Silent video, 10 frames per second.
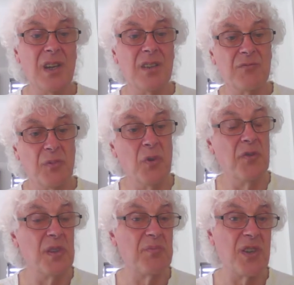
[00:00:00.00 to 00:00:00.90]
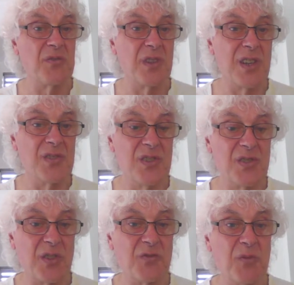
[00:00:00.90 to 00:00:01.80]
removing the pressure against his
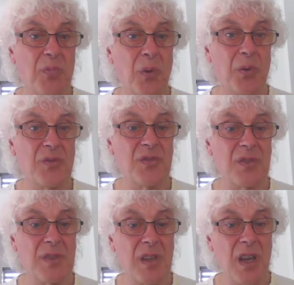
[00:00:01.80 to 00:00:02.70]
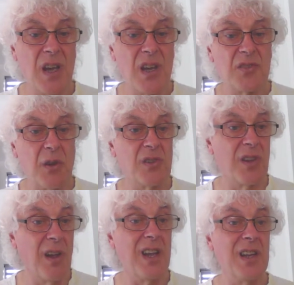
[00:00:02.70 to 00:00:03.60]
central pawns. So it's
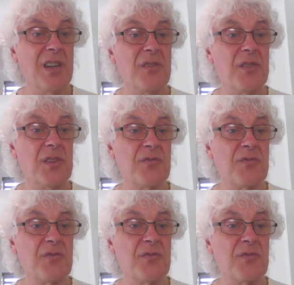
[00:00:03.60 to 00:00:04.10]
likely that this